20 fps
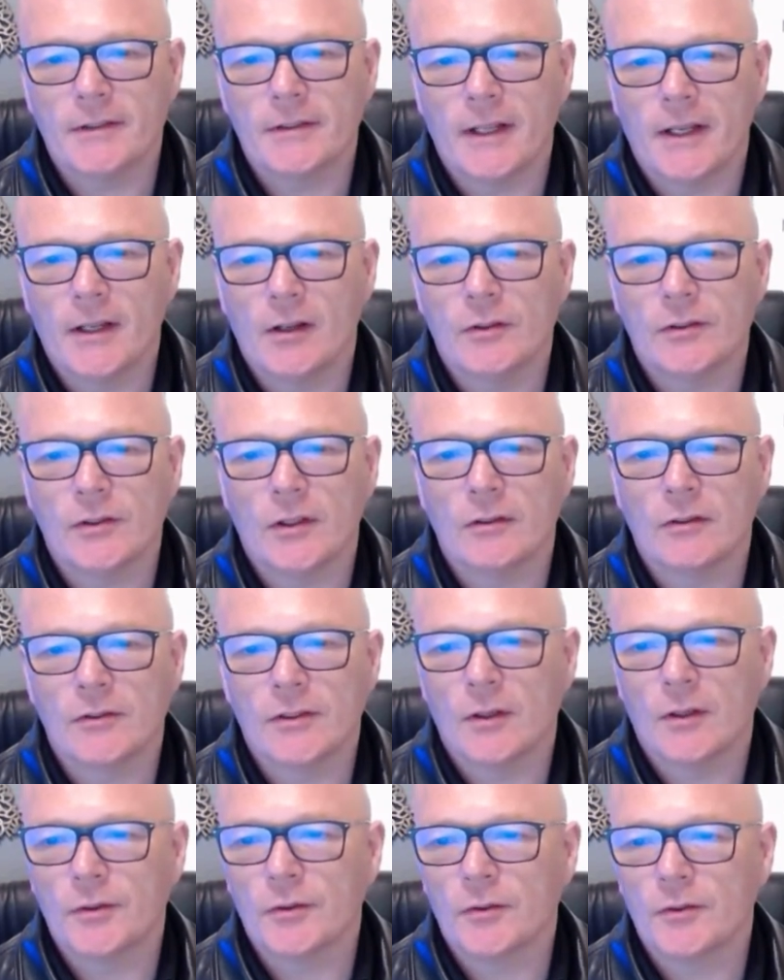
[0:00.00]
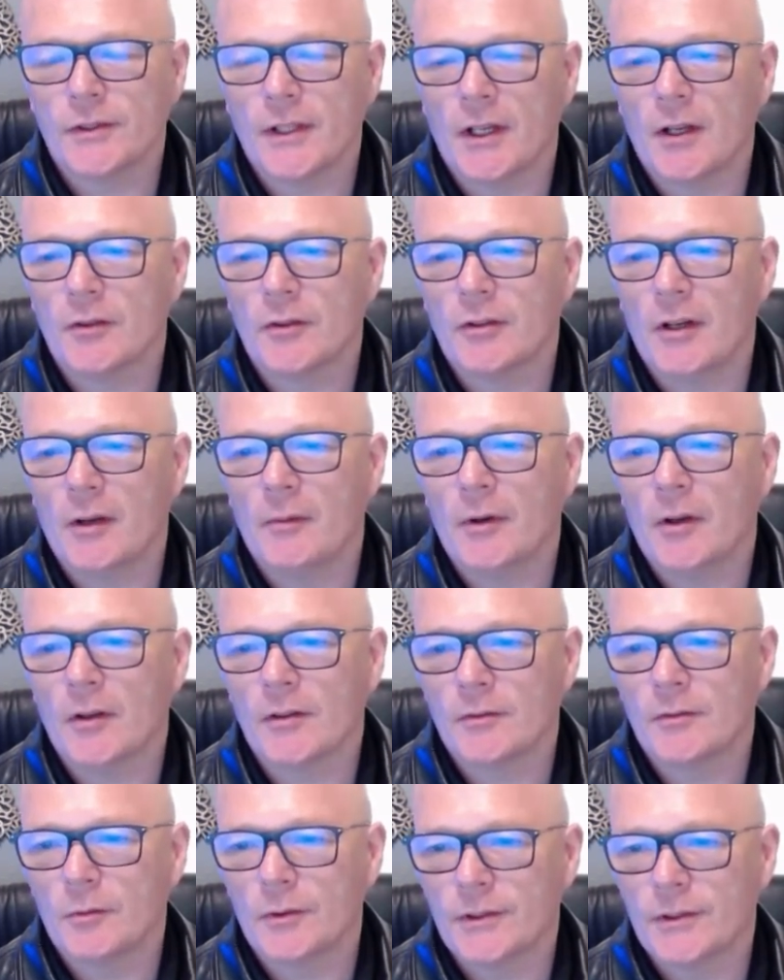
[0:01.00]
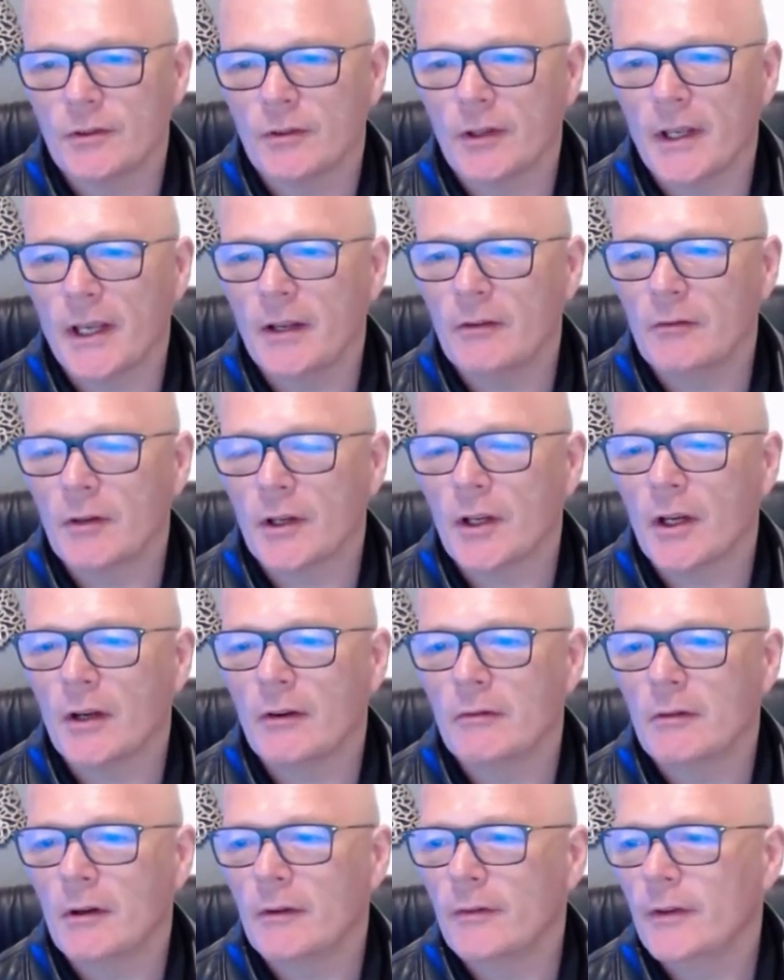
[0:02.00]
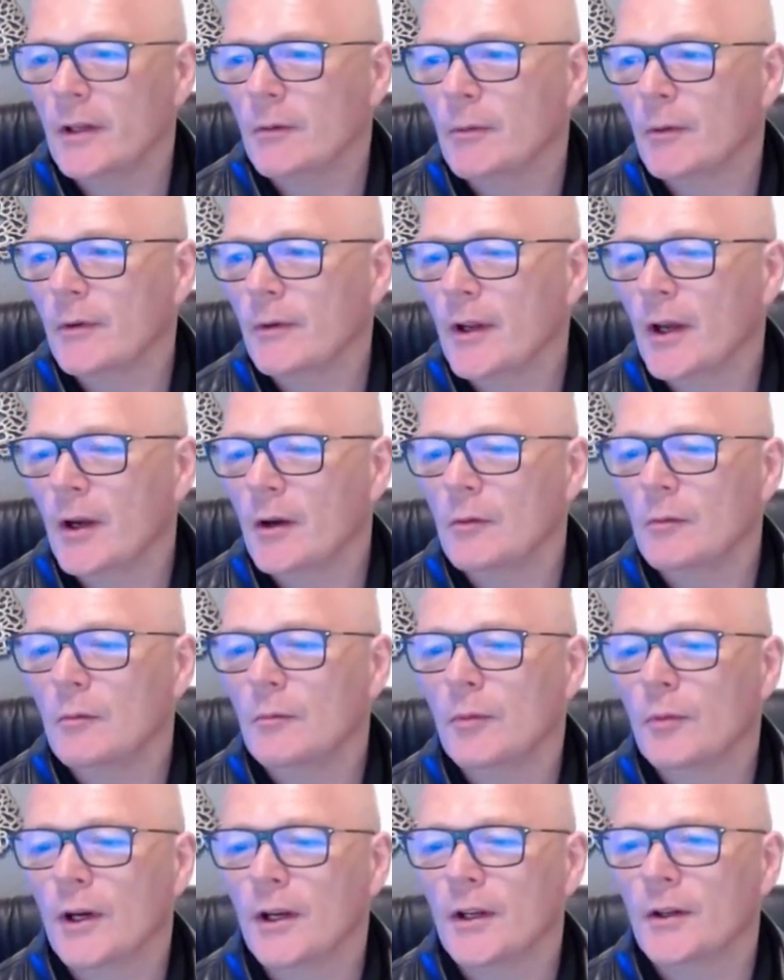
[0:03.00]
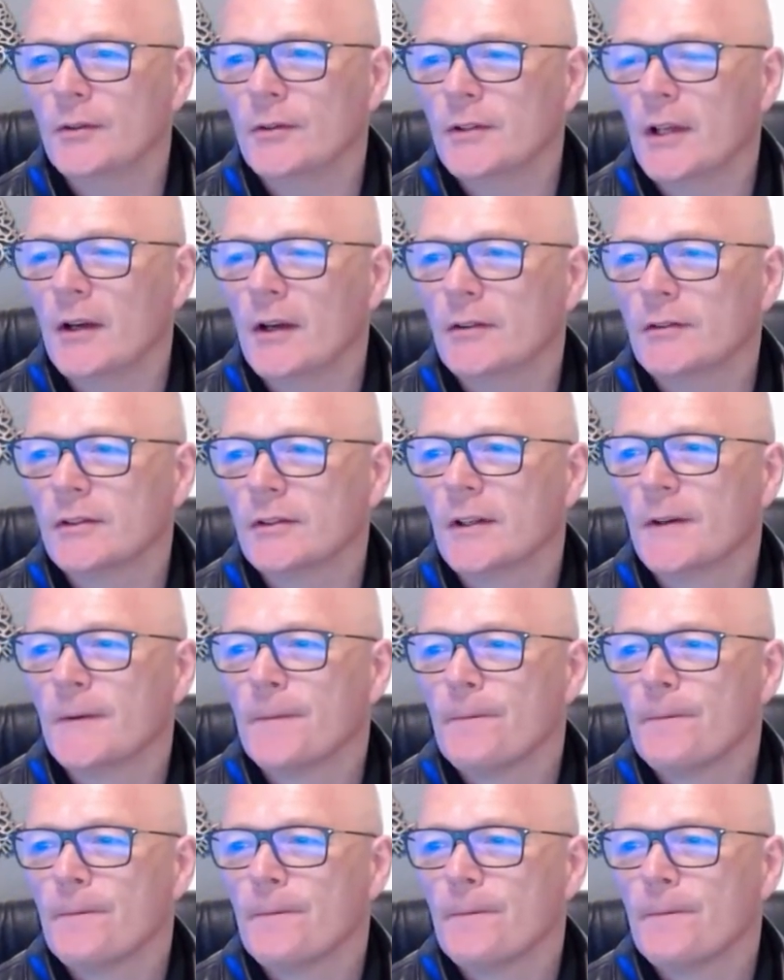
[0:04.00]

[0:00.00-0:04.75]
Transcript: sales on social sales rep because we're still getting recurring revenue but no brand new sales.